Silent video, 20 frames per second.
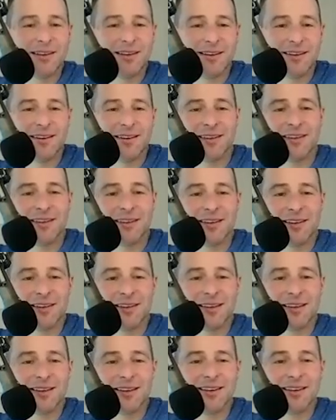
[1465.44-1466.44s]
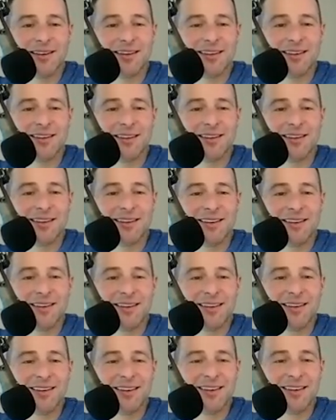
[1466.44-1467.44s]

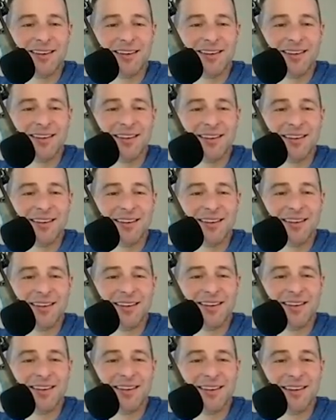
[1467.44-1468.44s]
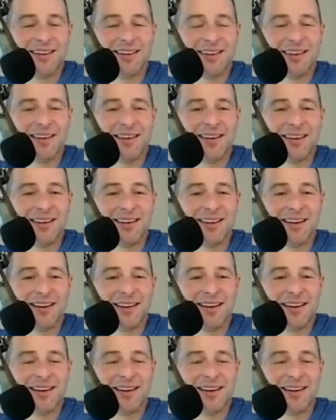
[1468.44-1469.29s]
This person isn't speaking.